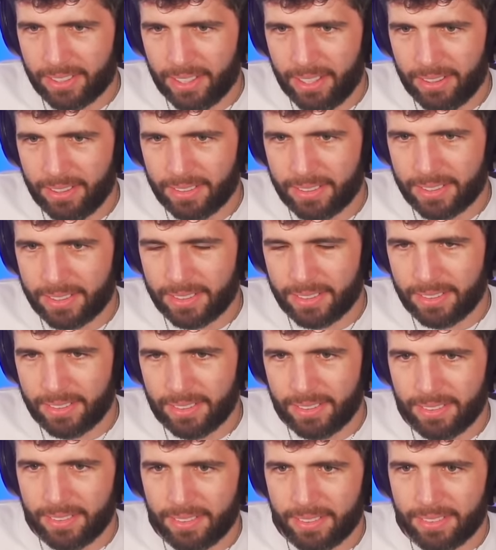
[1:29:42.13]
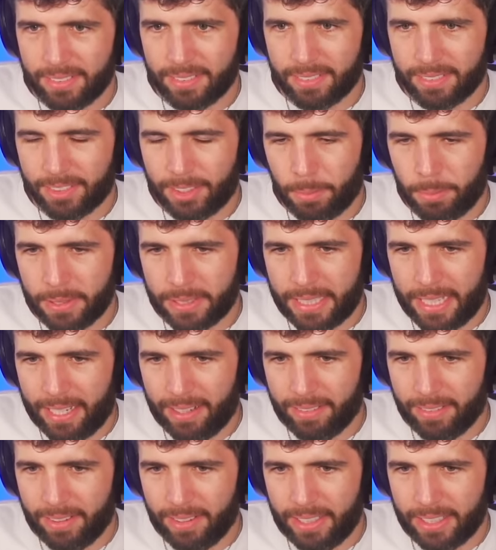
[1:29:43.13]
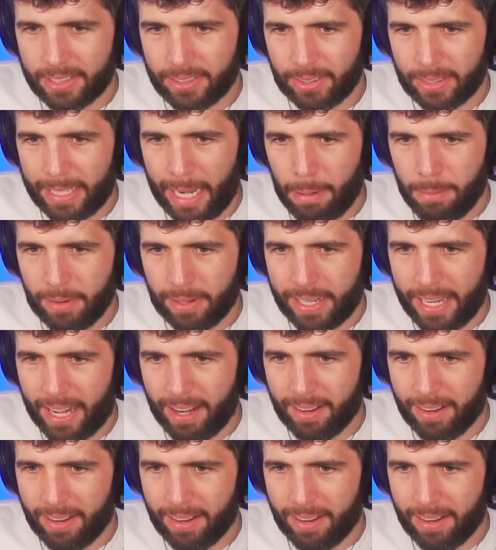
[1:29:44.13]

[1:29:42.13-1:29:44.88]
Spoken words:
got loads. Jobless Garrett. He's got Game of